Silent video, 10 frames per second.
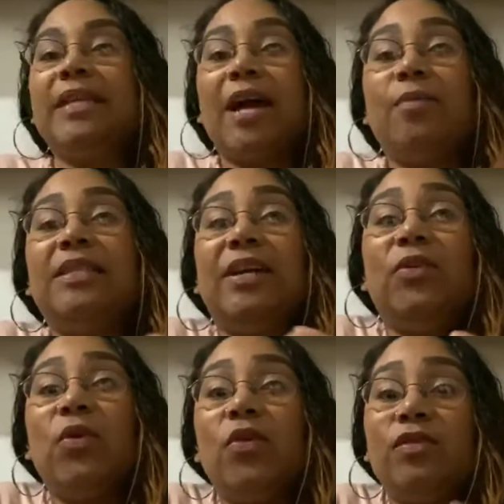like I was like
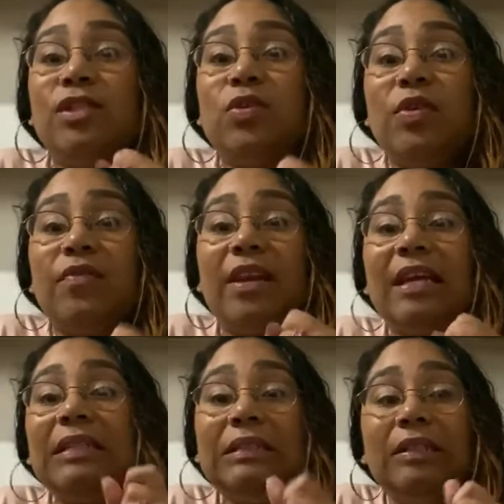nervous to even like,
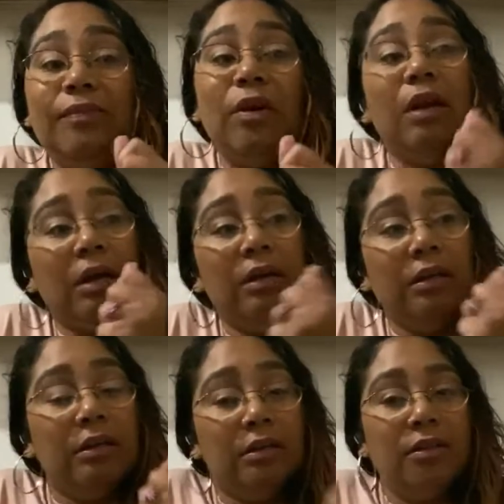oh, I feel like,
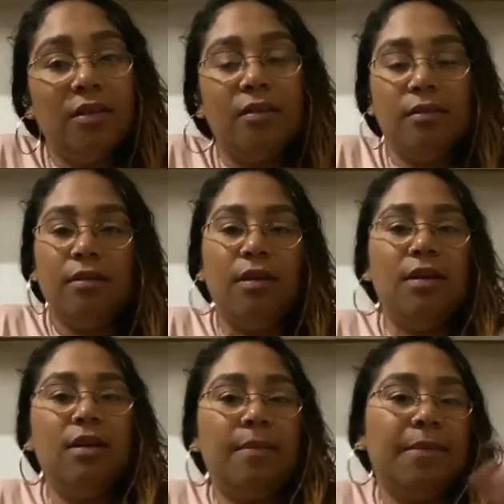oh, you know,
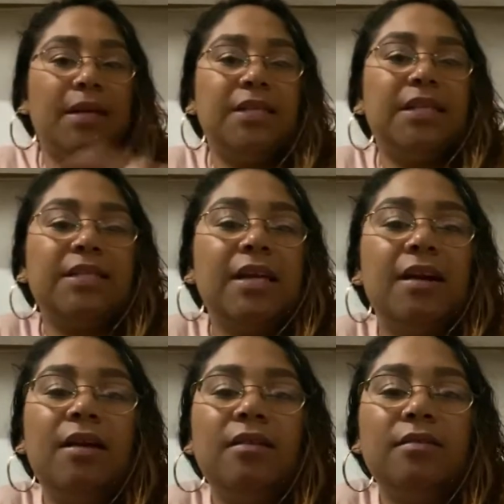because that's
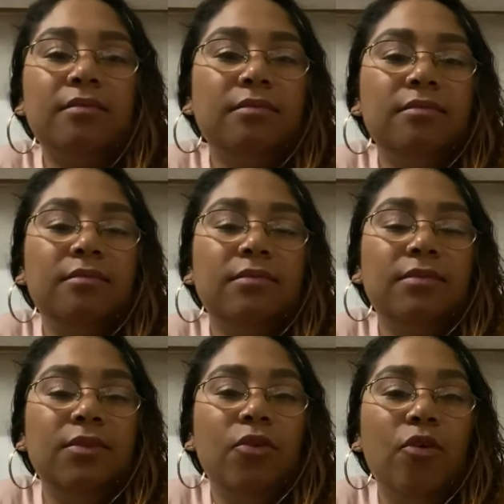not
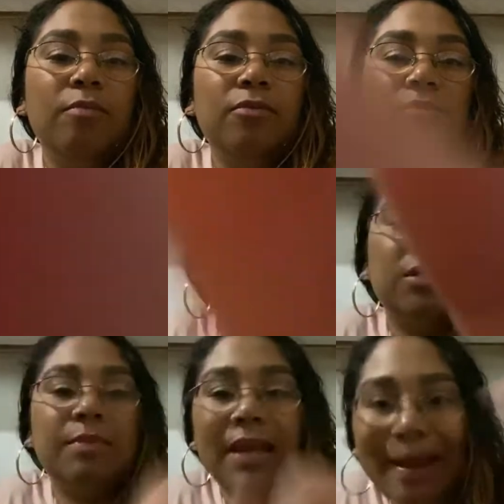normal to
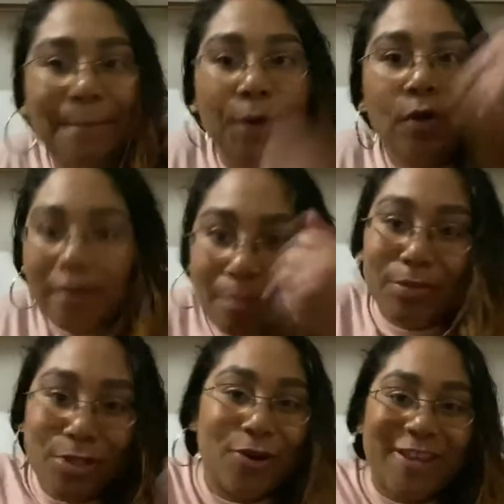just be like poking up a
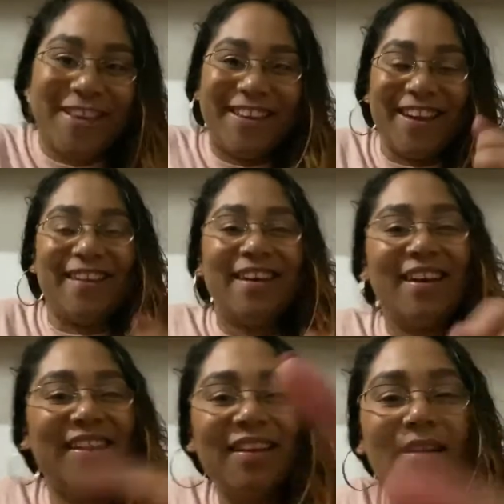turkey and
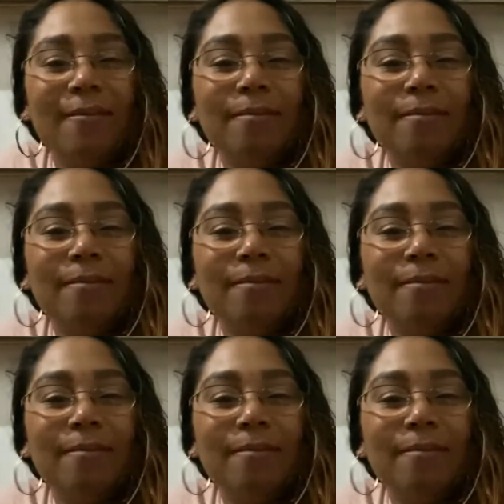like